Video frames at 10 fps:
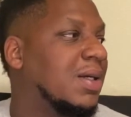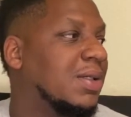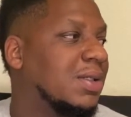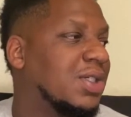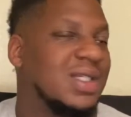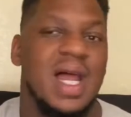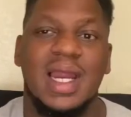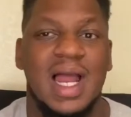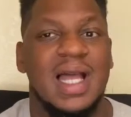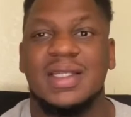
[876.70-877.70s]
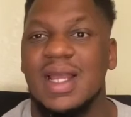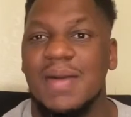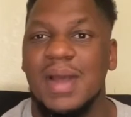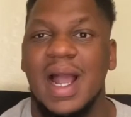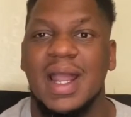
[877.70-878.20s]
Just like last time,
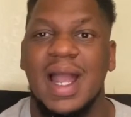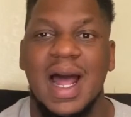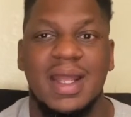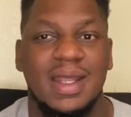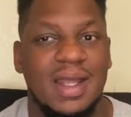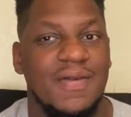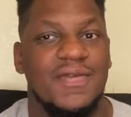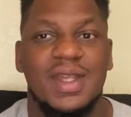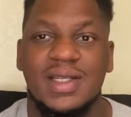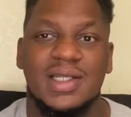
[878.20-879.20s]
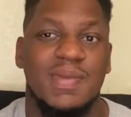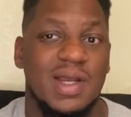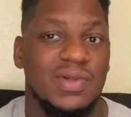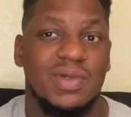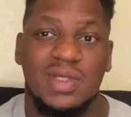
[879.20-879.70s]
man, I got to give this
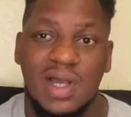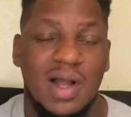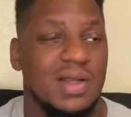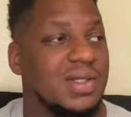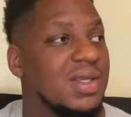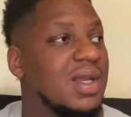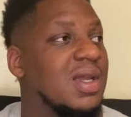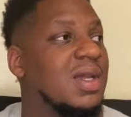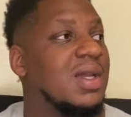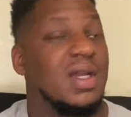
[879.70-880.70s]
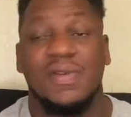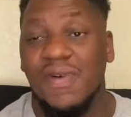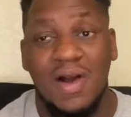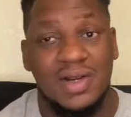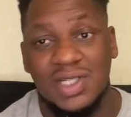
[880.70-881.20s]
special sauce, as
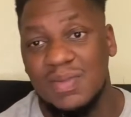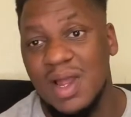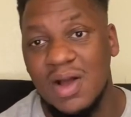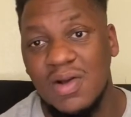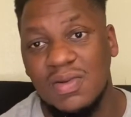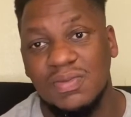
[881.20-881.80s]
far as smell,